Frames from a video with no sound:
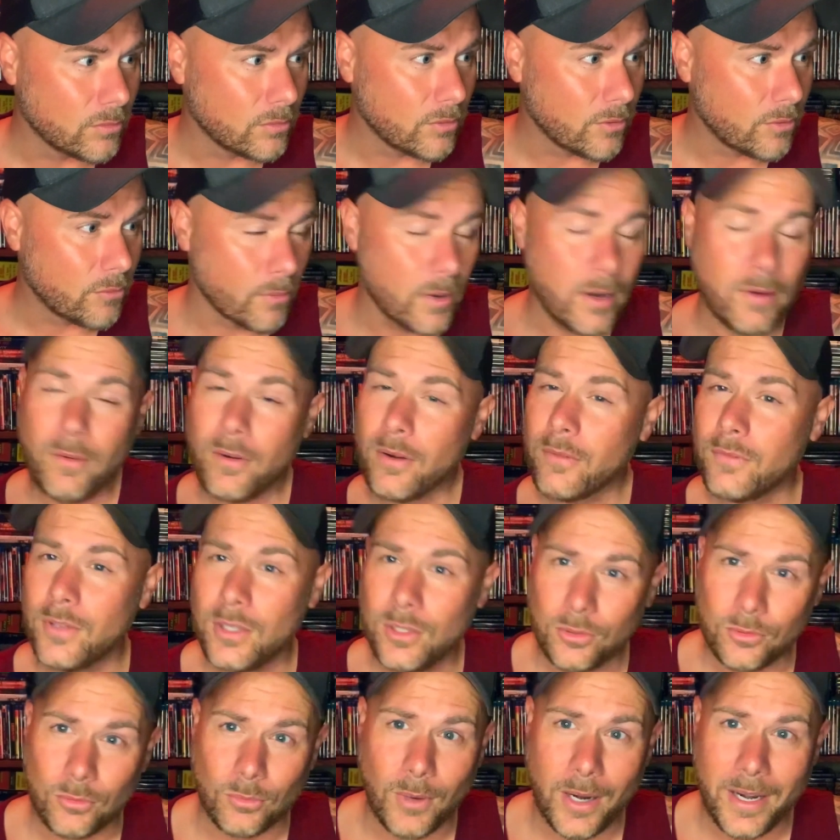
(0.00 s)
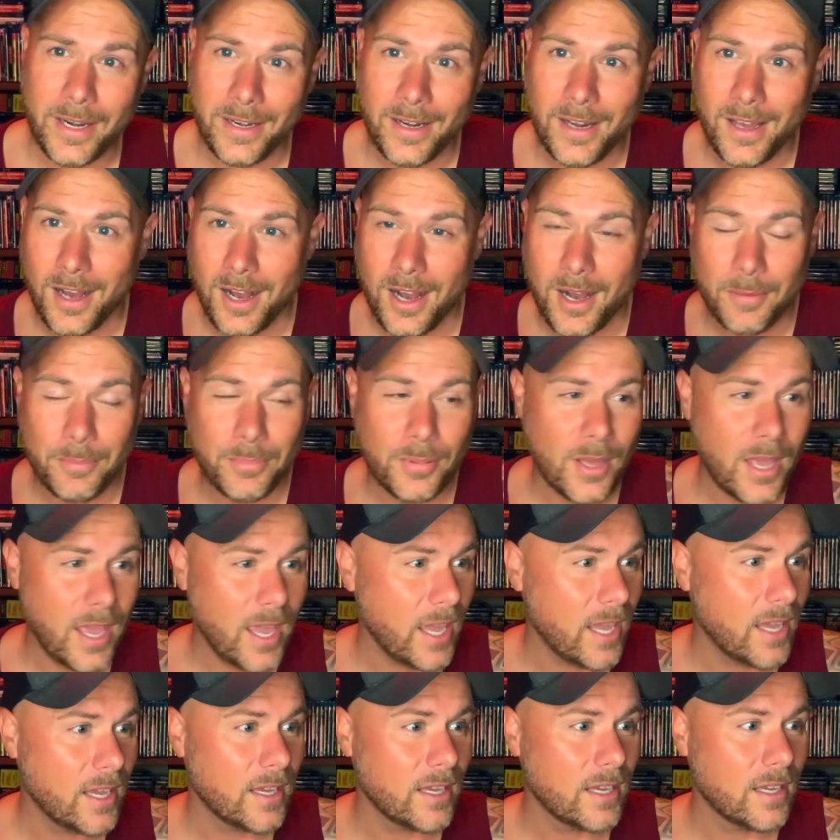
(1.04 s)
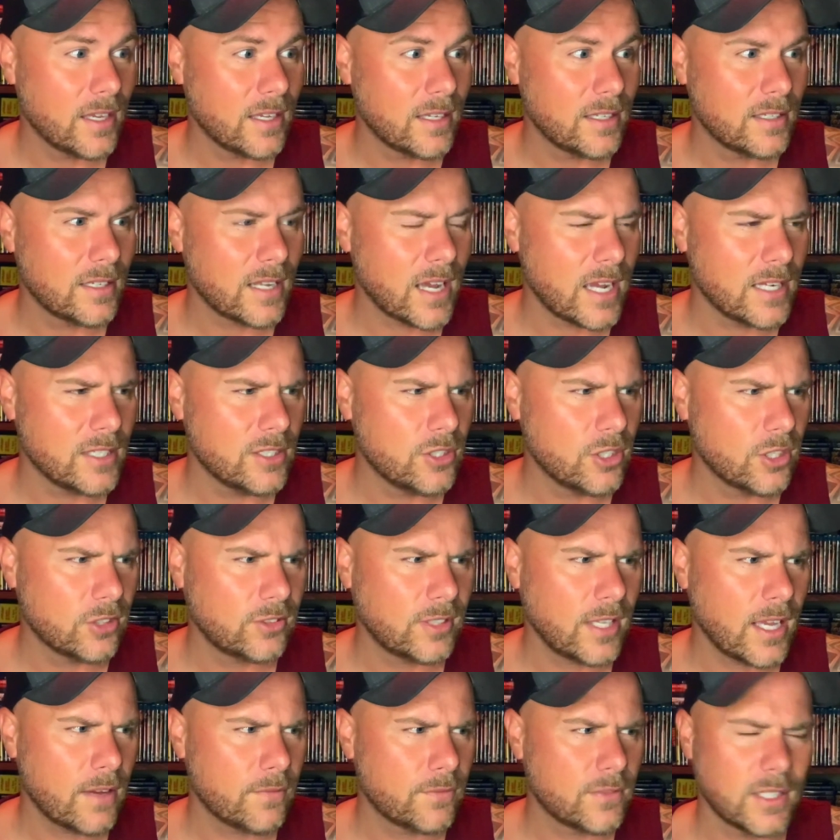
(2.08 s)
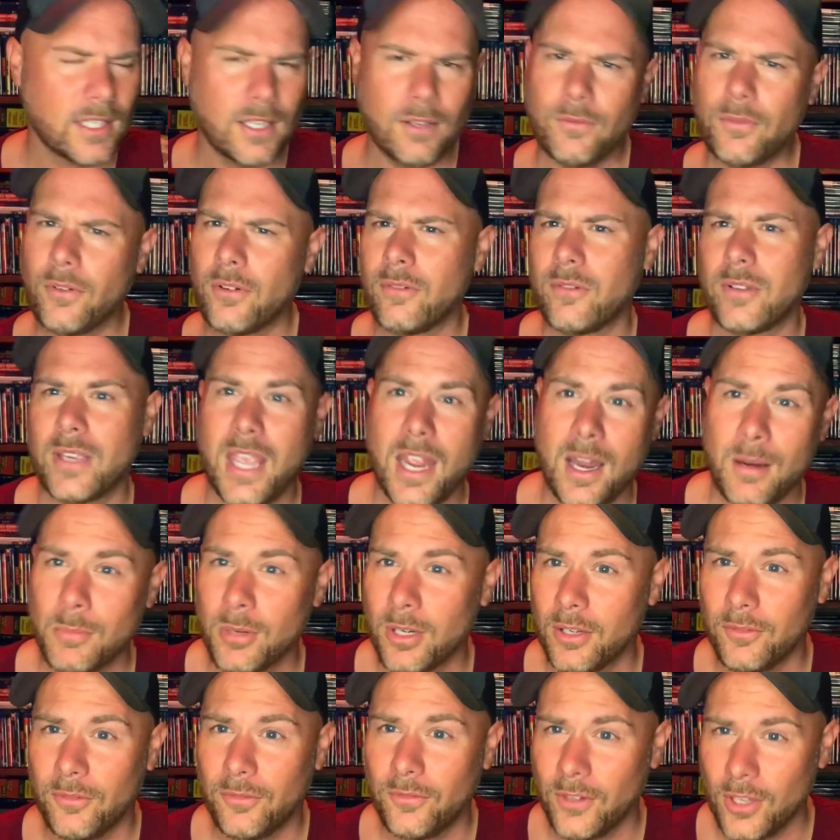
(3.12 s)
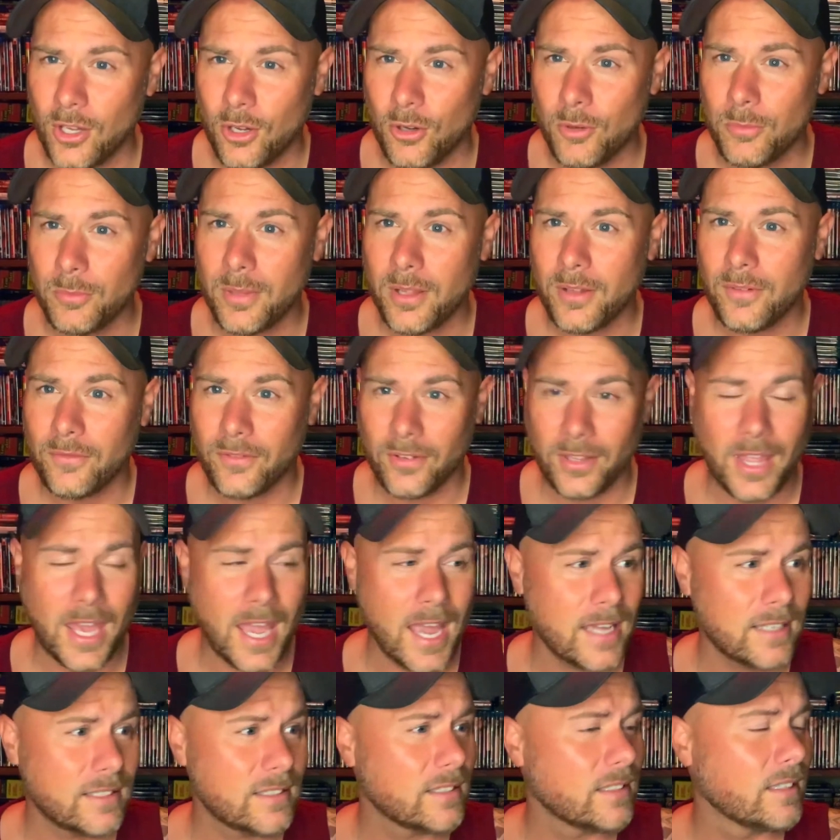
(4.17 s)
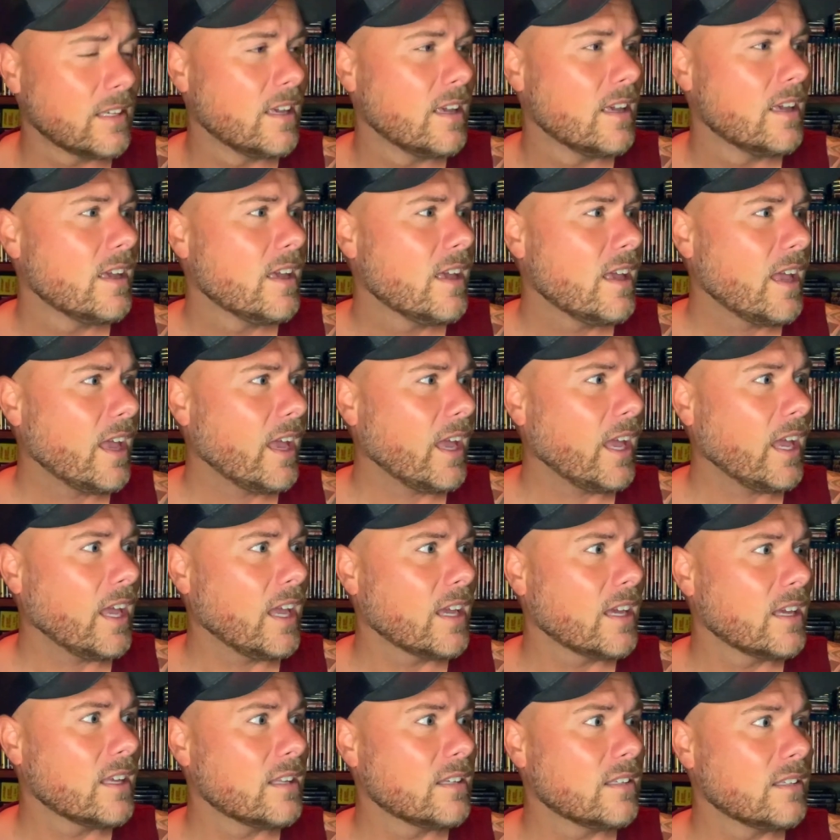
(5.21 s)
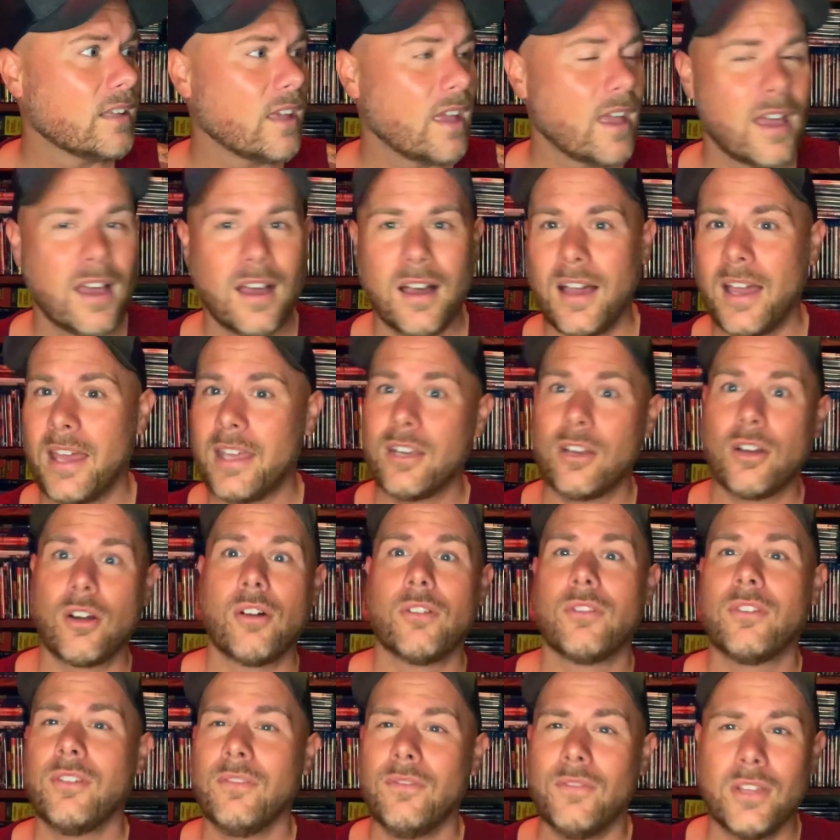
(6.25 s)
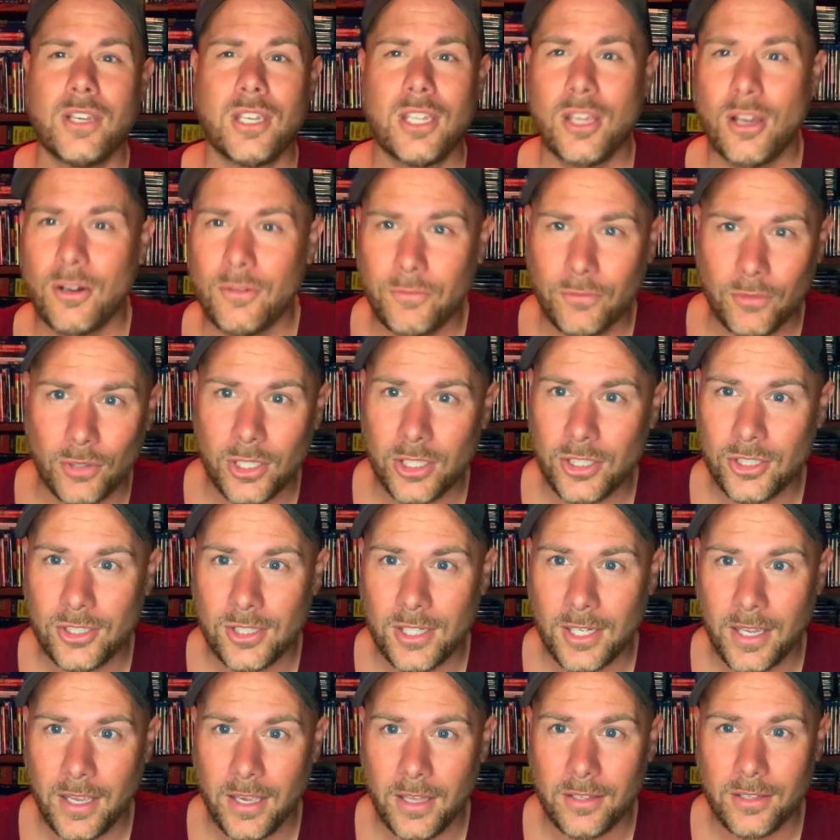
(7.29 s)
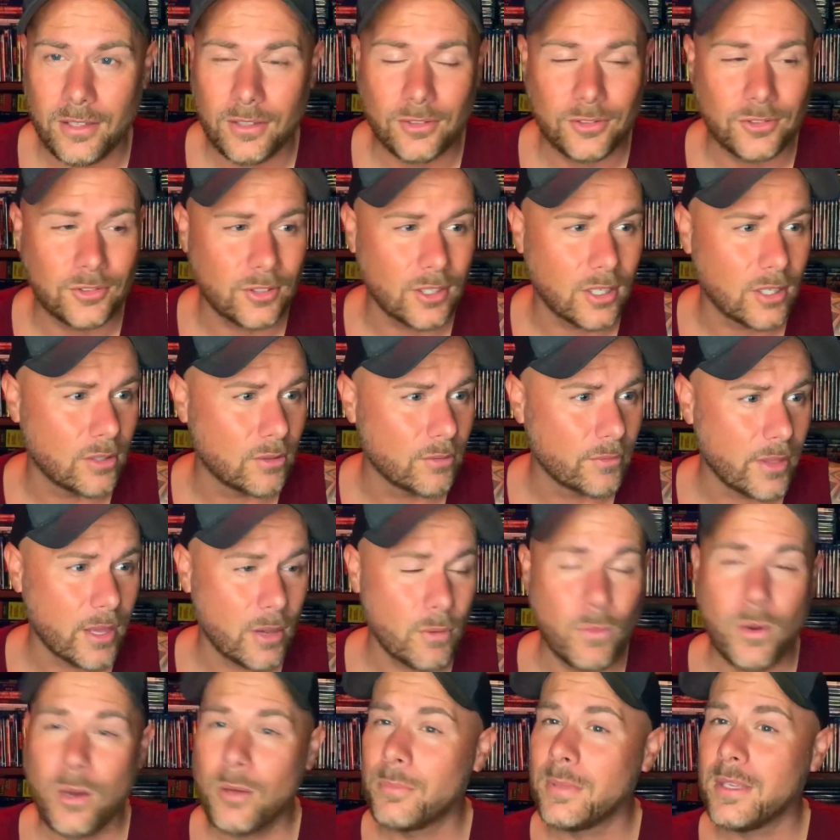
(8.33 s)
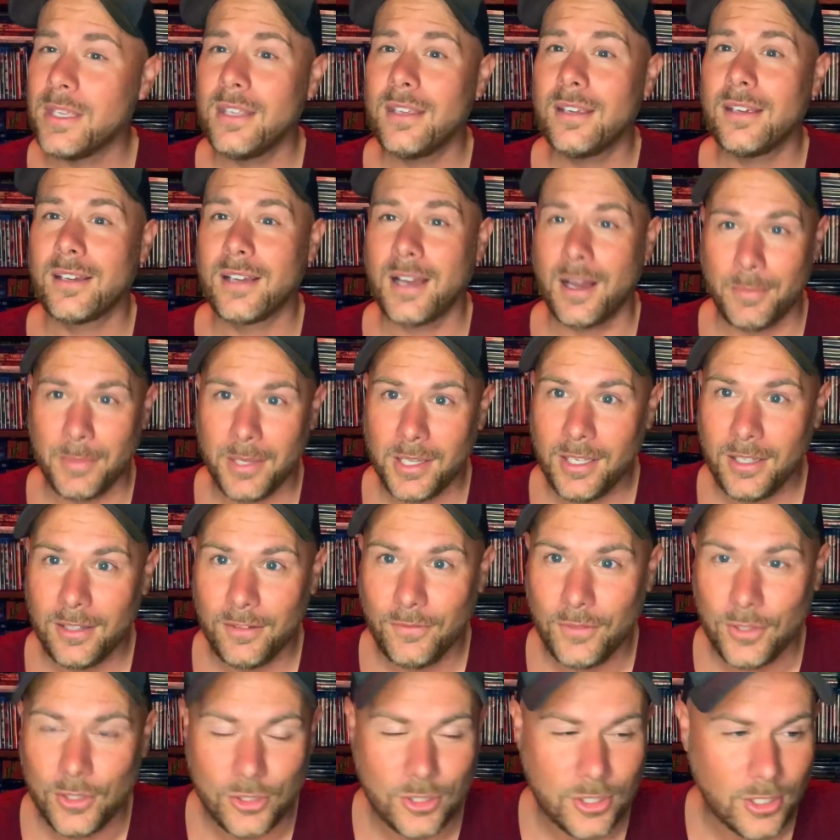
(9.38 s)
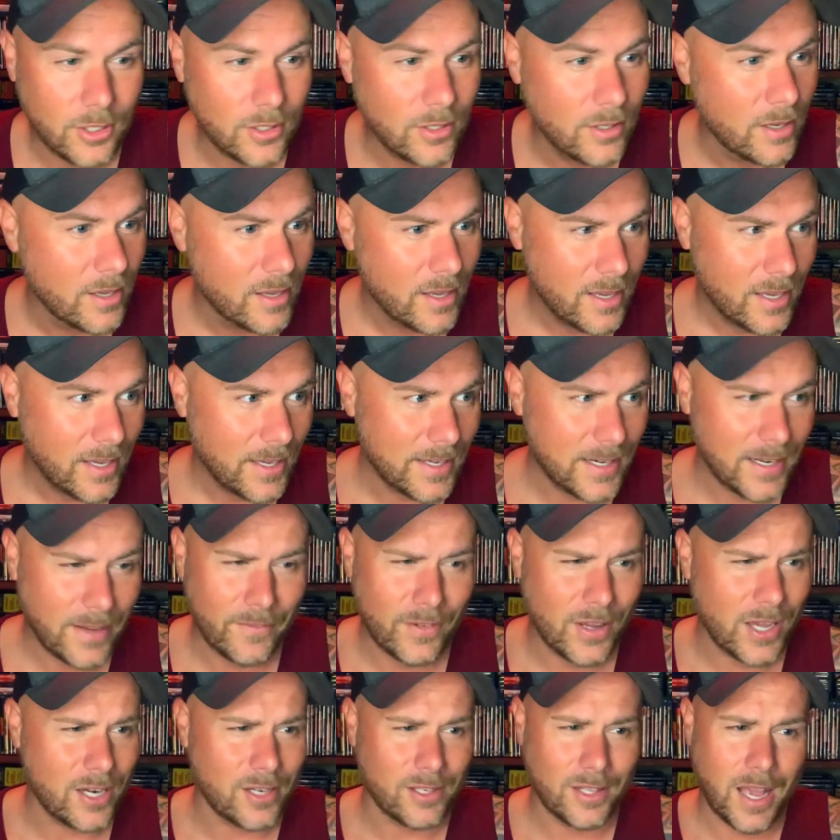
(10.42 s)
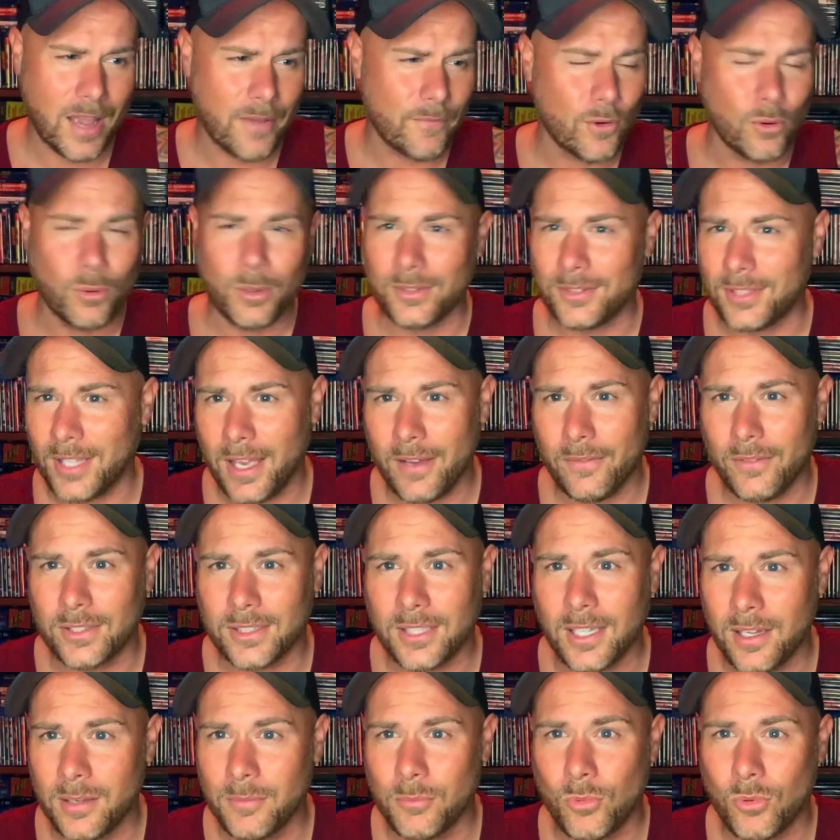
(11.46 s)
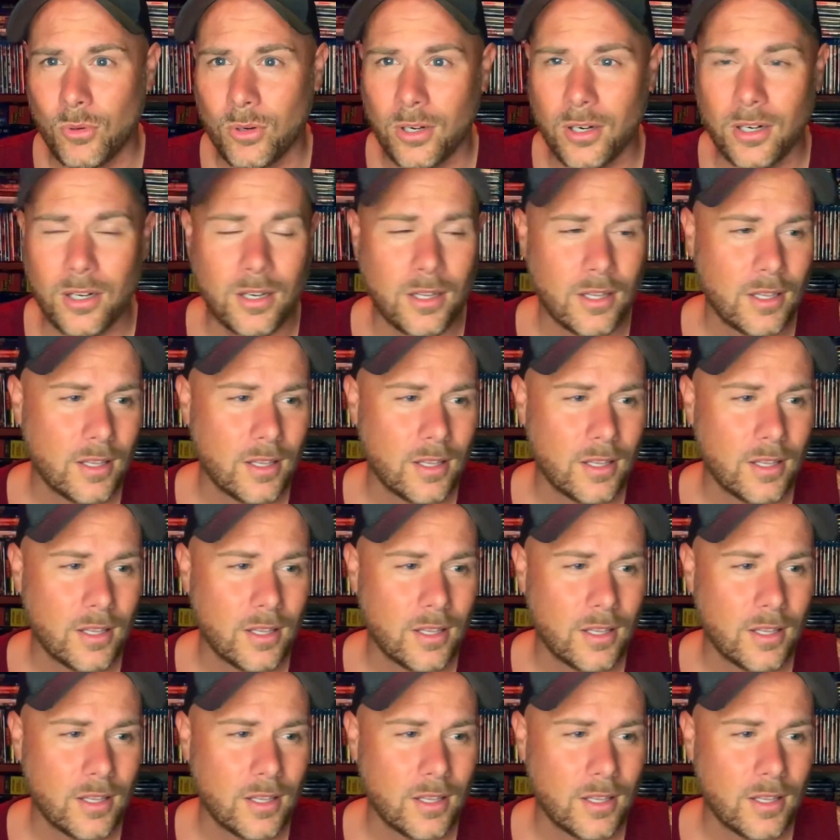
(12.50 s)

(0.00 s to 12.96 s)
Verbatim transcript: three reviews written up and I just have to get in front of a camera and film for that and uh, edit all the video footage together. So they will be coming in the future. And I've got, I've always have a ton more